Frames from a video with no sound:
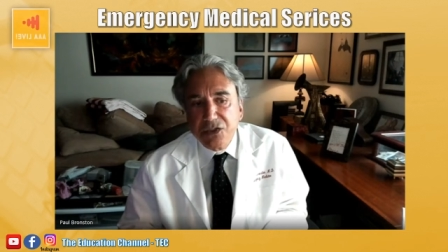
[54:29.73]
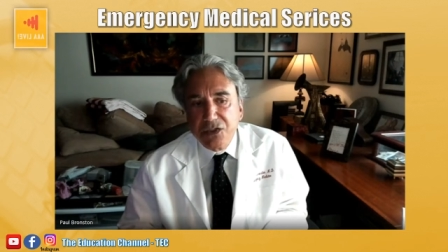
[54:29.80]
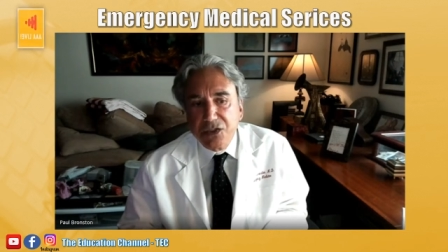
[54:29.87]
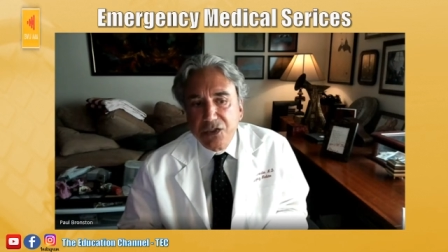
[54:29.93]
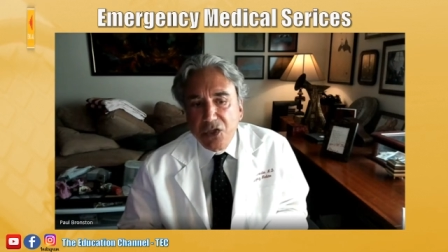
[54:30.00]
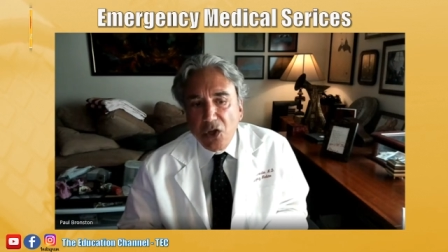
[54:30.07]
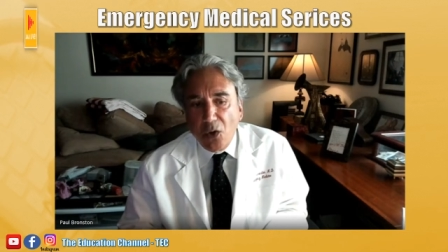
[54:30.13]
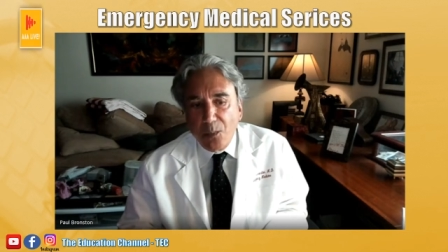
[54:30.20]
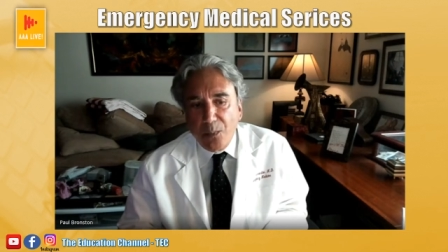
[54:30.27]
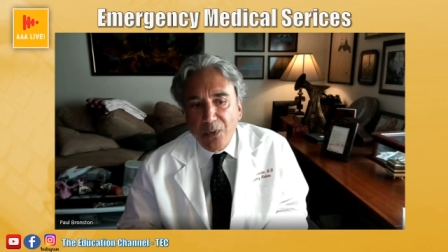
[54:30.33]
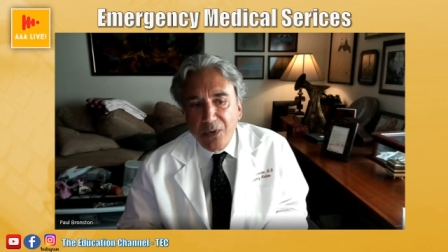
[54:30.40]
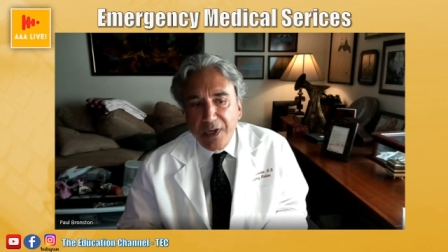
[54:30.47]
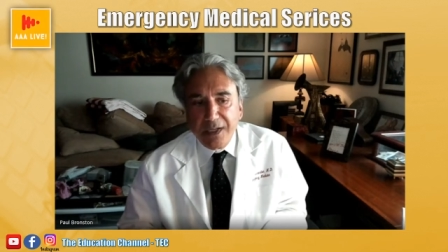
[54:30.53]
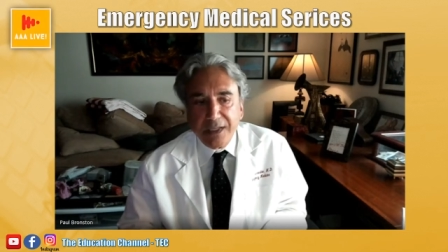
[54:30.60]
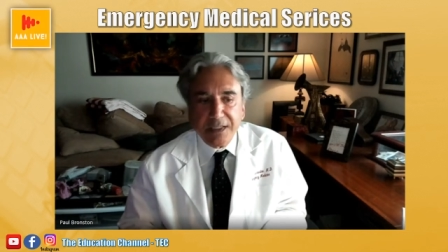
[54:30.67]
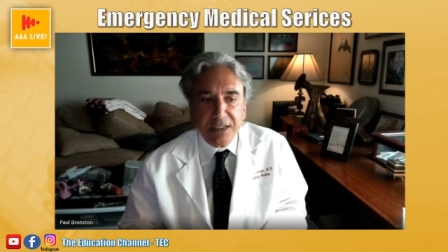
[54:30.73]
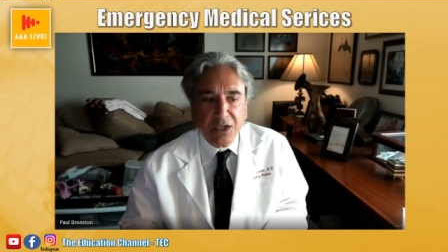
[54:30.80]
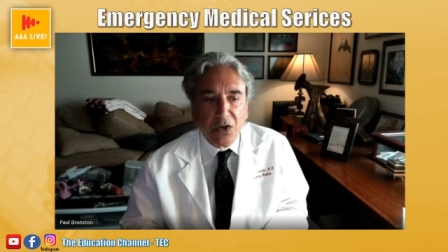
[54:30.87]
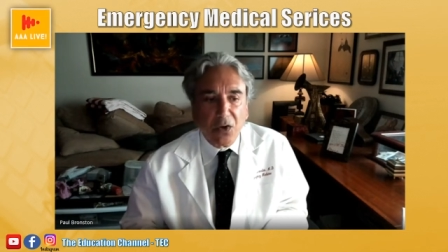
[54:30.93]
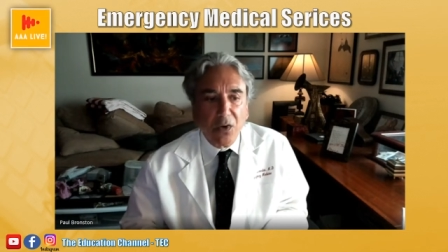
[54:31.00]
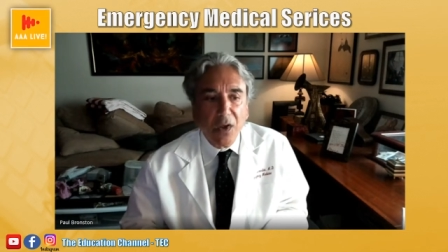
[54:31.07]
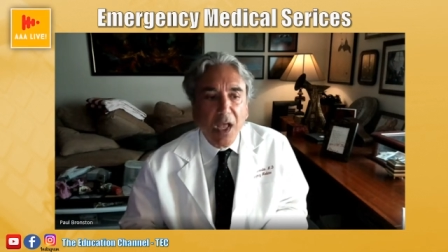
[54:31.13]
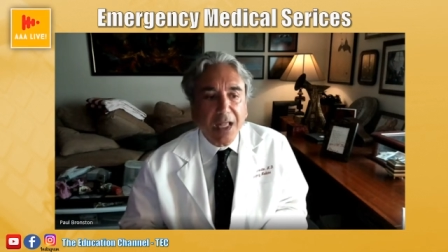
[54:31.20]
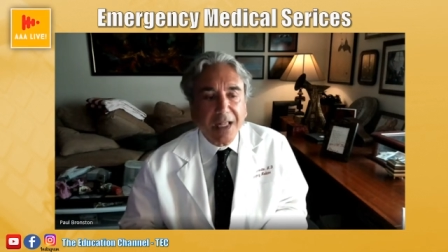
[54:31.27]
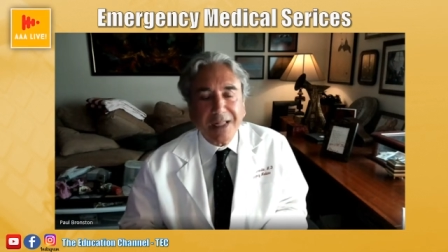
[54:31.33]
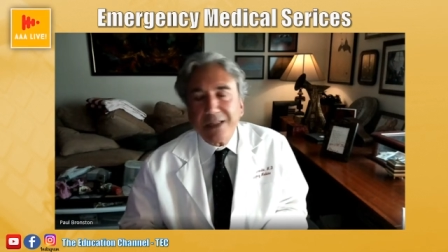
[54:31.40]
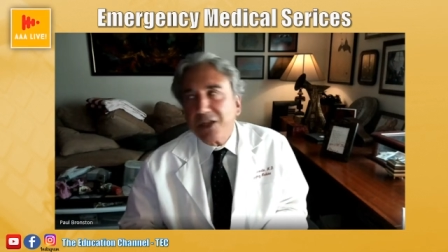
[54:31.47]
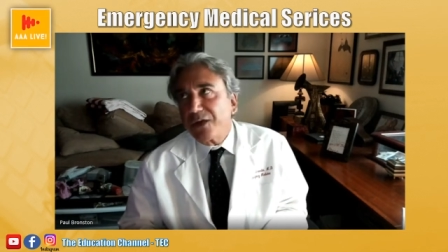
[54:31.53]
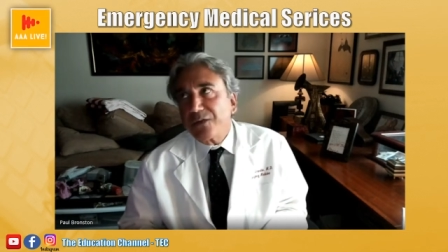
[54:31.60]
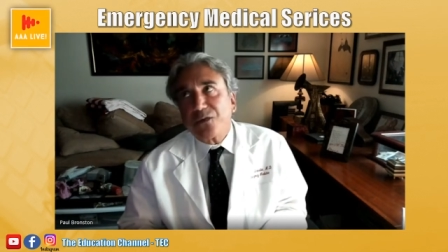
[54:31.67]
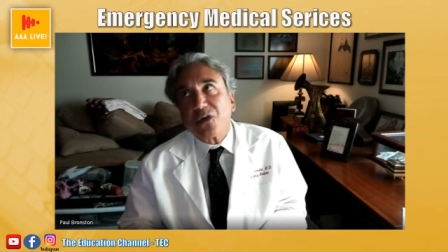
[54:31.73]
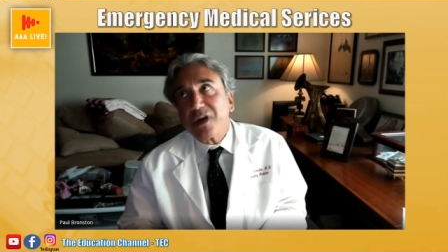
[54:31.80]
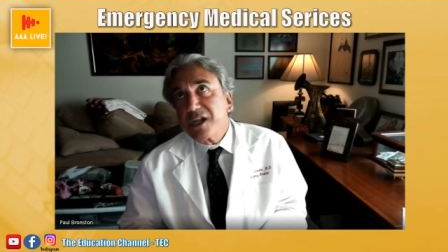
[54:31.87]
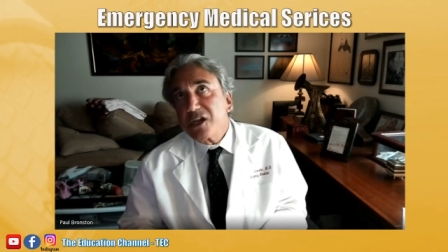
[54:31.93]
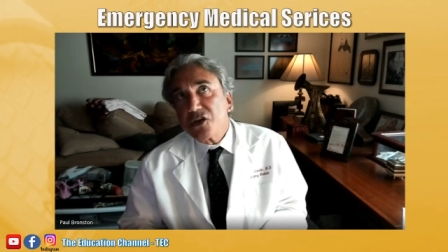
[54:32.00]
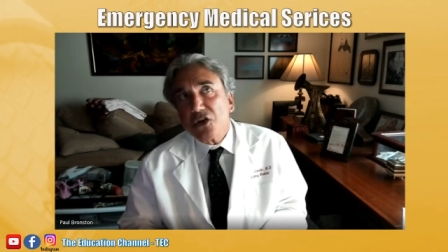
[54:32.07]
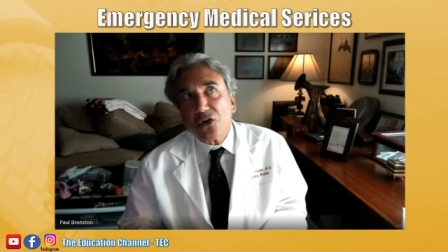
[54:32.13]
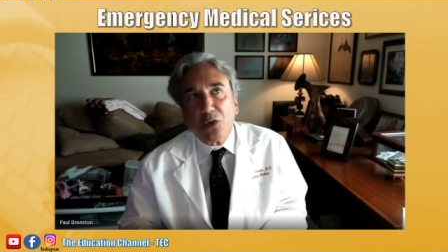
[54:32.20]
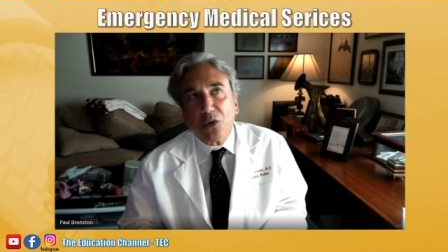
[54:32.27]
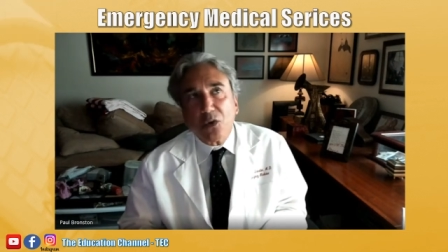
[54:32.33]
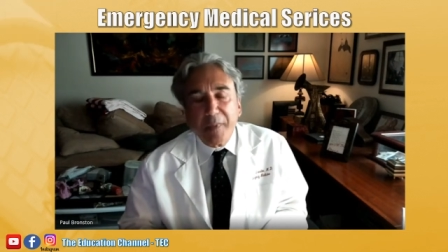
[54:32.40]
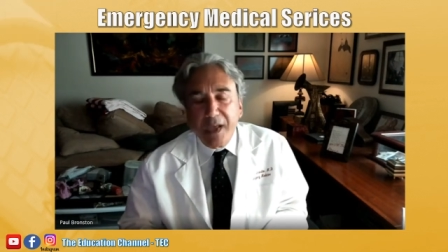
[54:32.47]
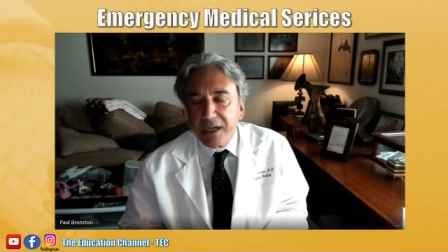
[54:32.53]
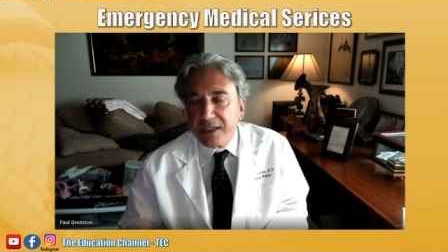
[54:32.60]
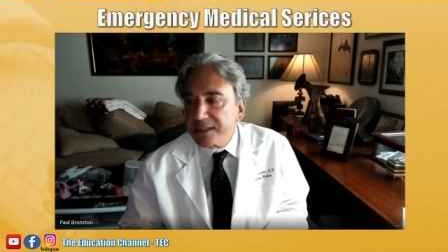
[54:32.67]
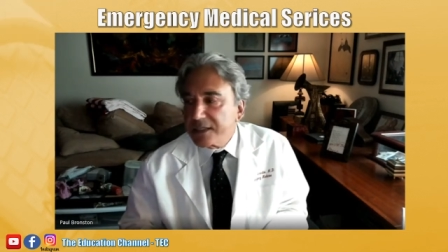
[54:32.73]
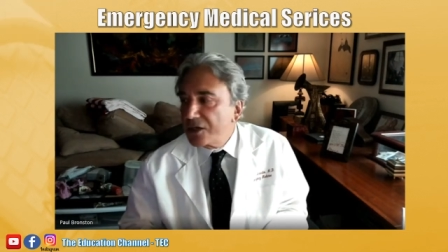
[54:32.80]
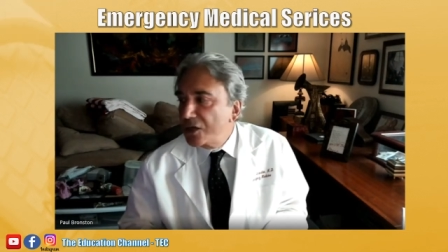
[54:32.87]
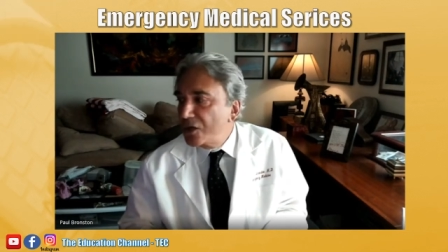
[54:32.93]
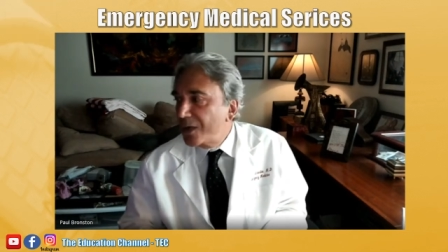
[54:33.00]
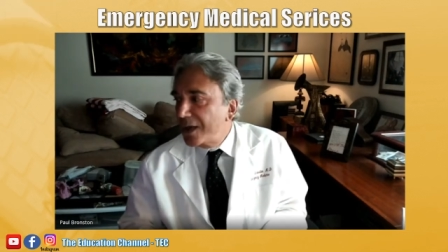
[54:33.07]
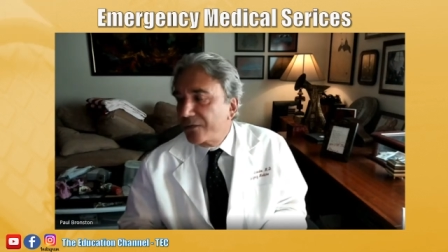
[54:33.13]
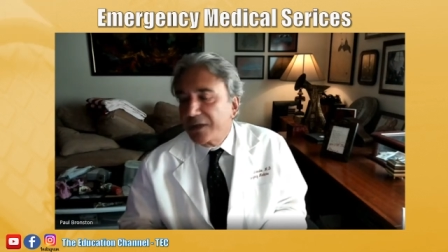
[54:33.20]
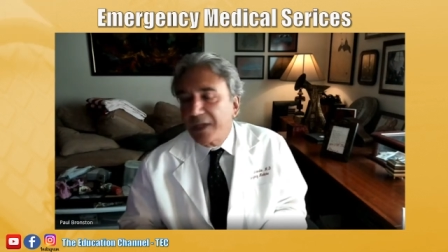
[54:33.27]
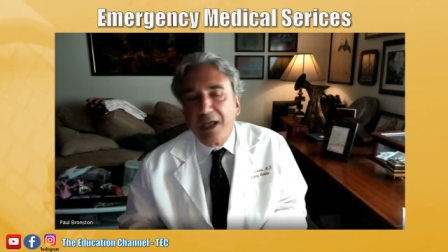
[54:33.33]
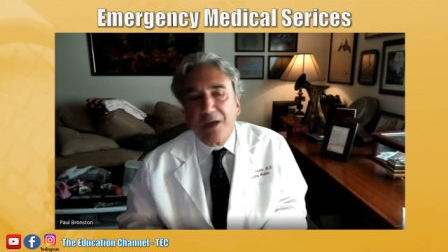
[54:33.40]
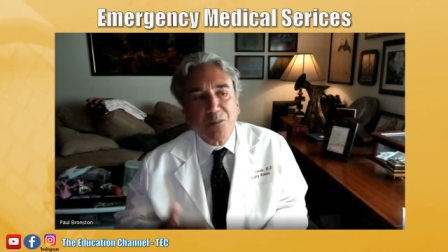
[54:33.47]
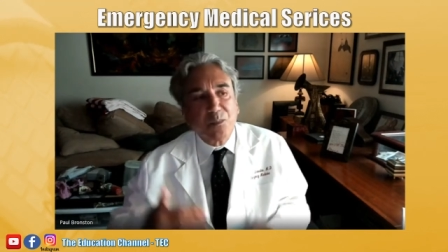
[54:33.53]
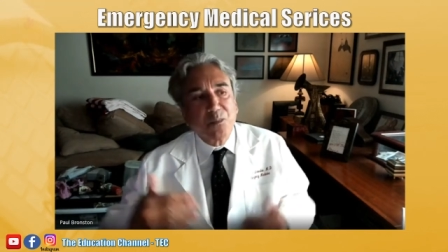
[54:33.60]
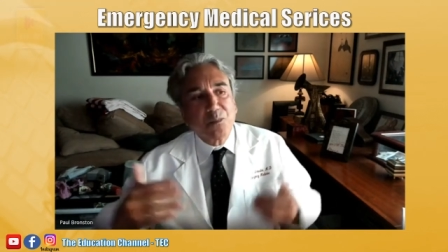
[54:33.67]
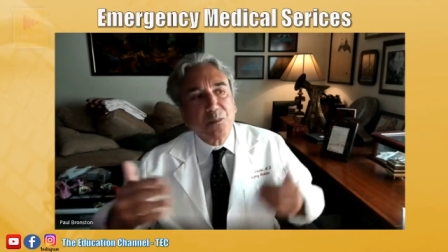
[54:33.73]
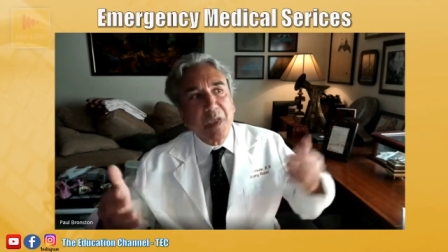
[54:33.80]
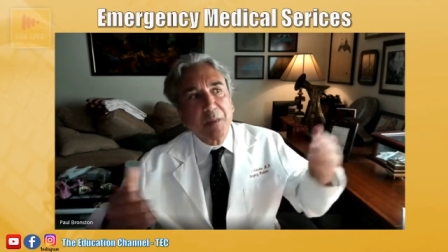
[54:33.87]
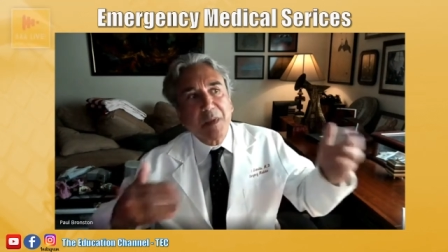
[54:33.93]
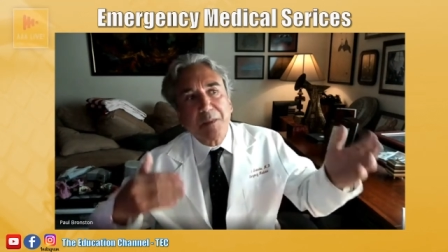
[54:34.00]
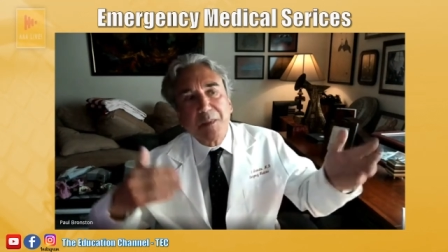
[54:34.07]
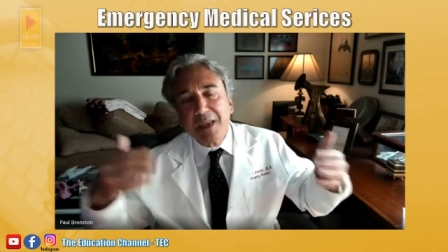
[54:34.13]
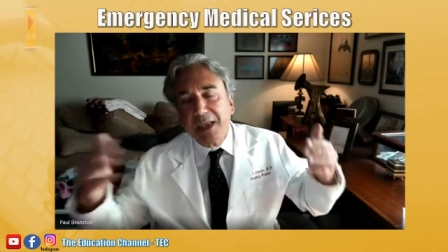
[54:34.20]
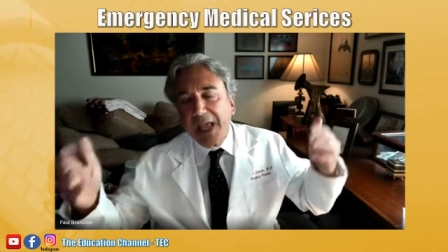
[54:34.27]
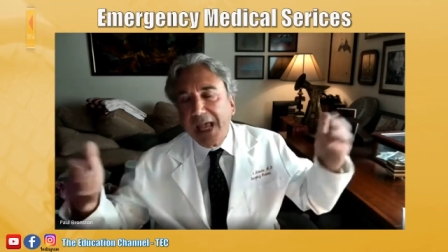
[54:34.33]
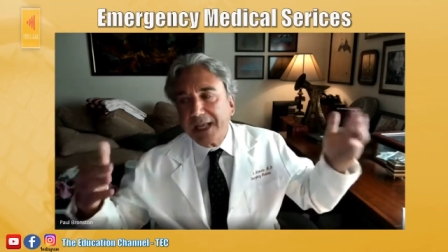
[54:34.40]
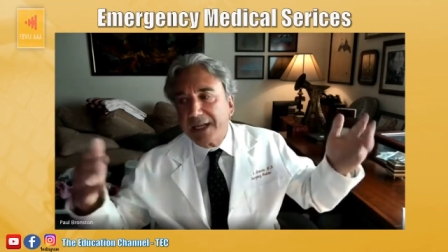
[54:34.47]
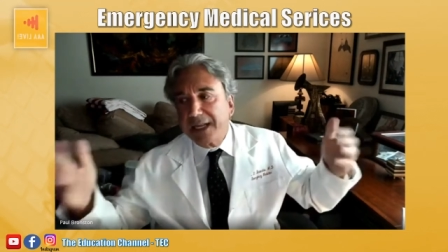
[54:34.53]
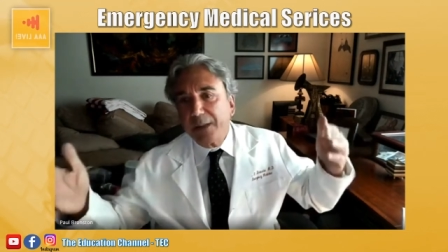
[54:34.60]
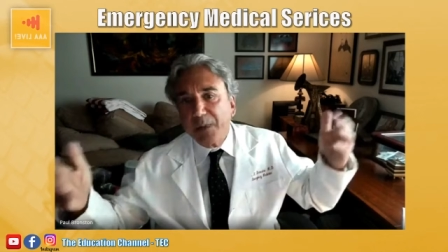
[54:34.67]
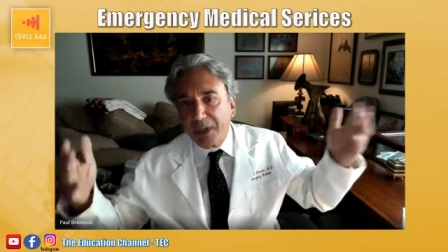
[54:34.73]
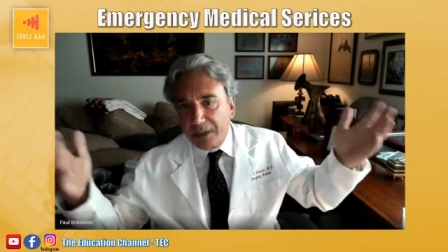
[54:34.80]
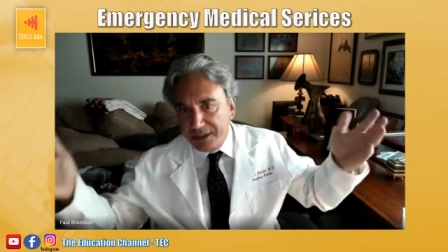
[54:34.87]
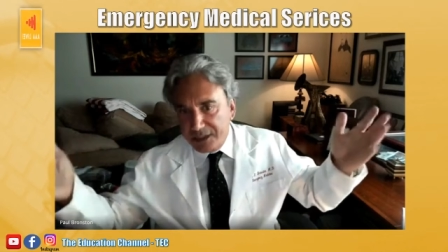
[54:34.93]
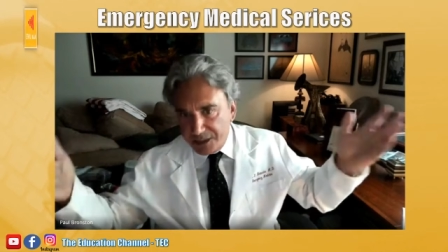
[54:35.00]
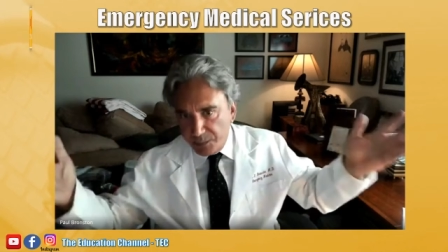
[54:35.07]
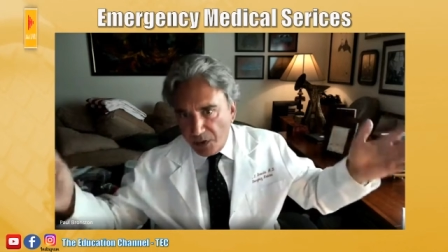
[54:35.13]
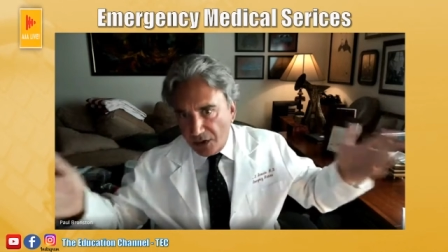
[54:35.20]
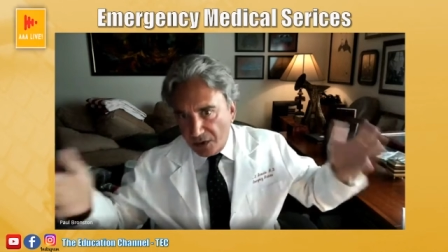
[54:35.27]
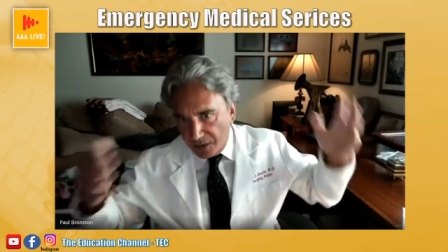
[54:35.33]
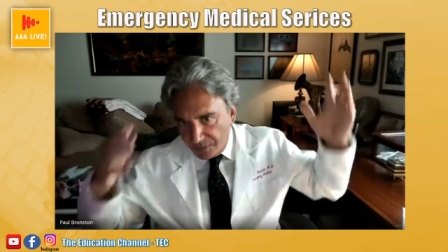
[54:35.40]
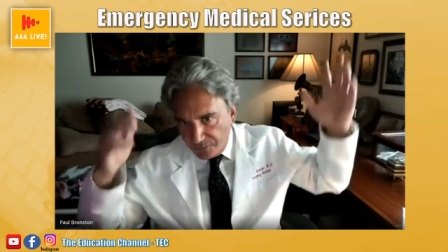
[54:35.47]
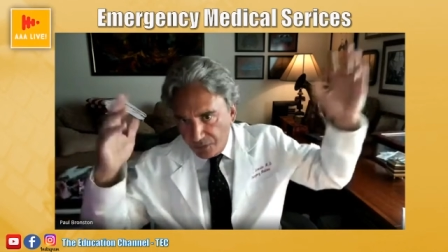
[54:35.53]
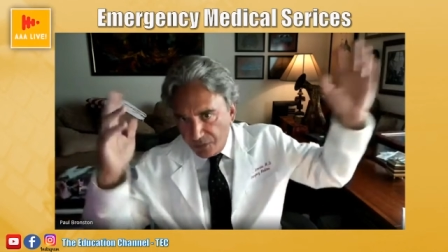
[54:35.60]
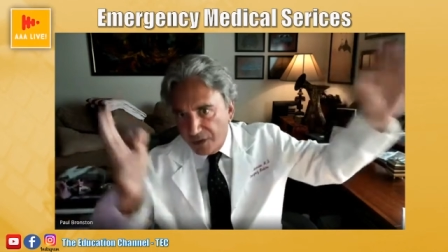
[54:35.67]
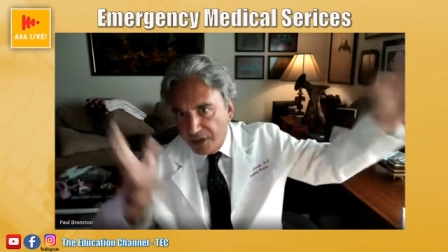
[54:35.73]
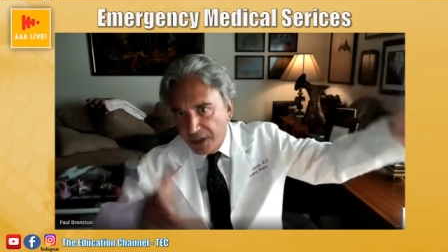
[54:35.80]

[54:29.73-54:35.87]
don't put it. Look, for an internal medicine, you have to have maybe be academically smarter. If you're an